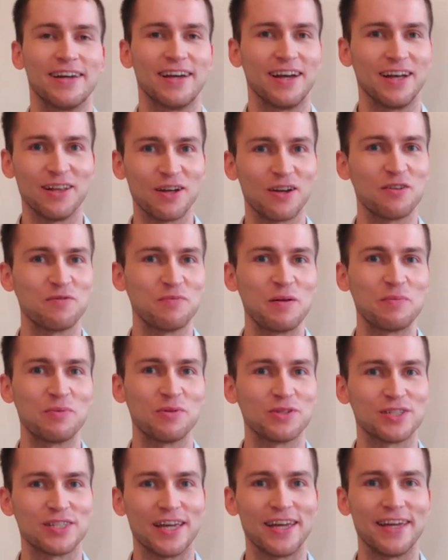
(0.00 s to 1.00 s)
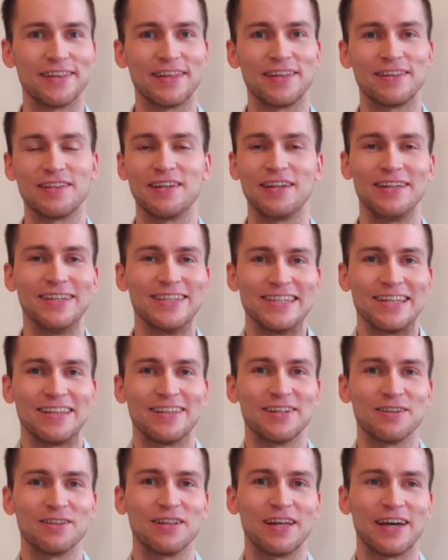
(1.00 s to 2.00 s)
a lot of people say that it's a
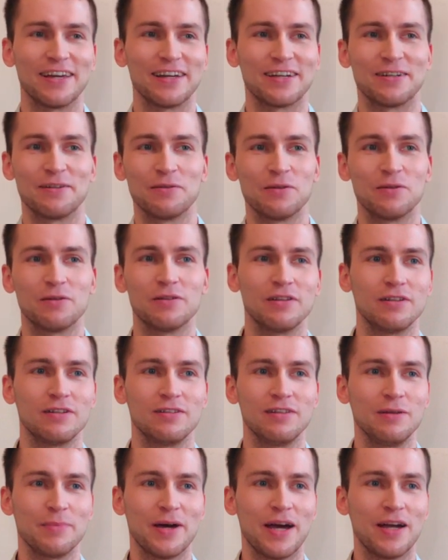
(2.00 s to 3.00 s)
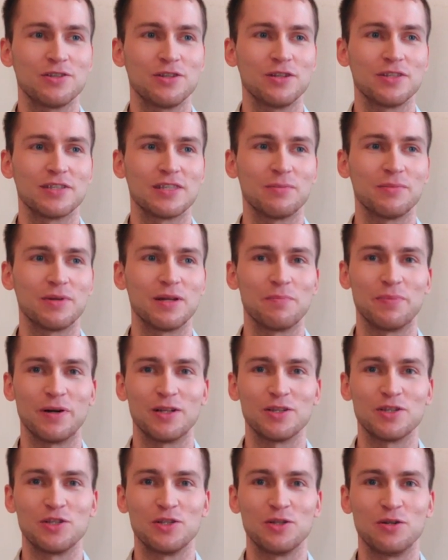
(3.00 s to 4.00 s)
little like imagine somebody
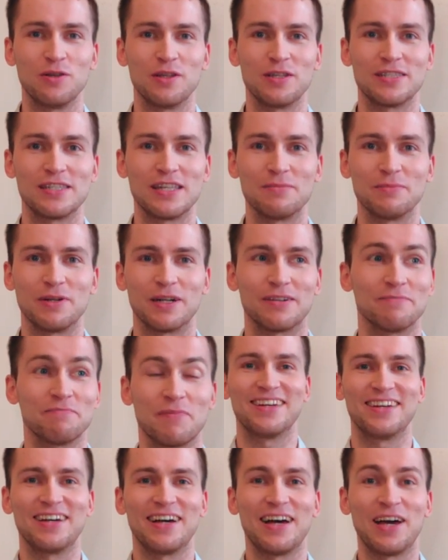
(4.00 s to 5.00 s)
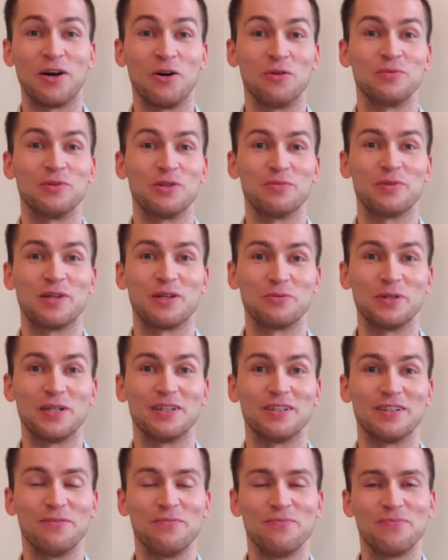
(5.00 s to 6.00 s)
punches you in the stomach. I hope nobody
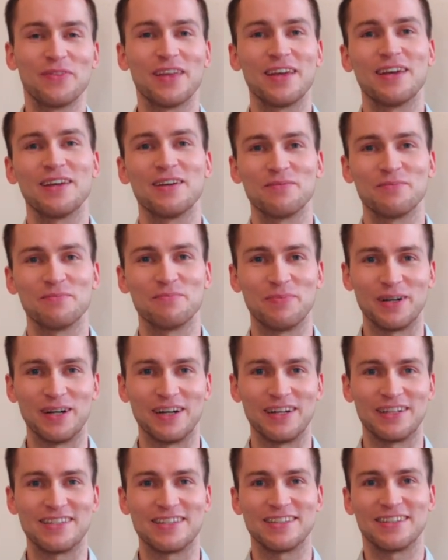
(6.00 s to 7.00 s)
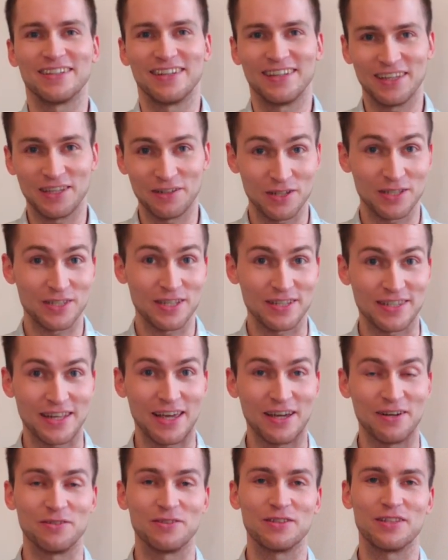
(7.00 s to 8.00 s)
will, but here is the
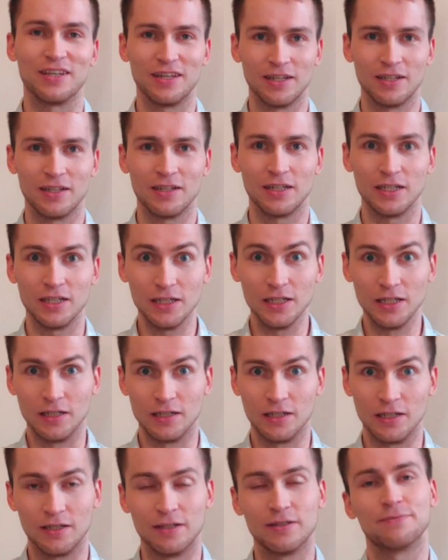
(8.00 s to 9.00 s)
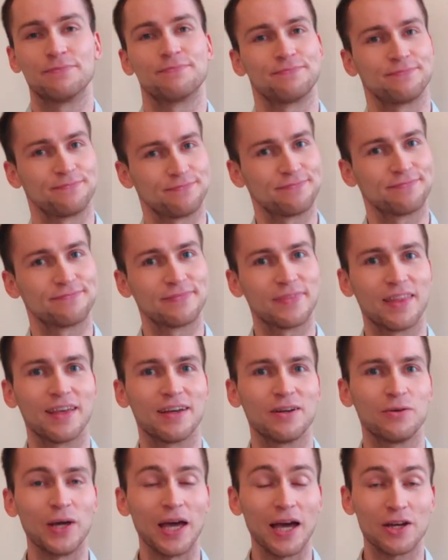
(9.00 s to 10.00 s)
sound U.
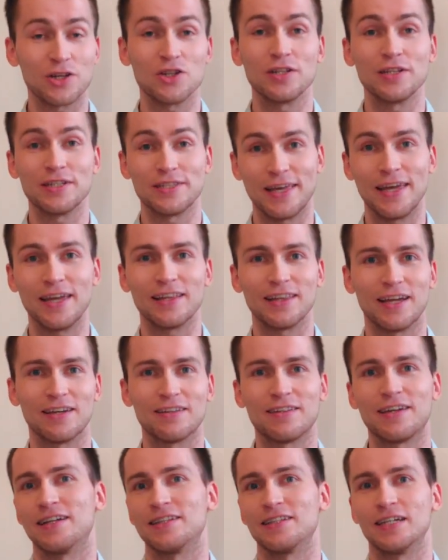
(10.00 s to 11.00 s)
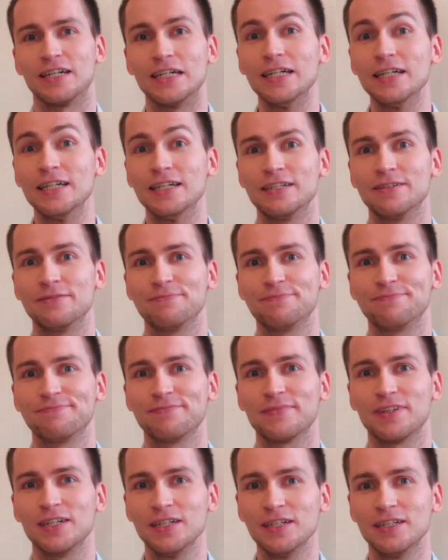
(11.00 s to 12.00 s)
We actually say it like that. U,
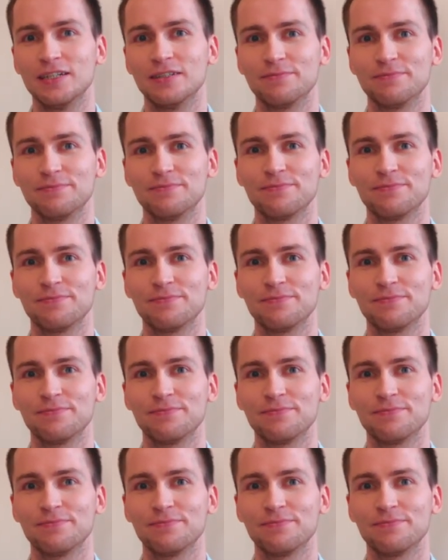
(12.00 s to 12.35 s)
U.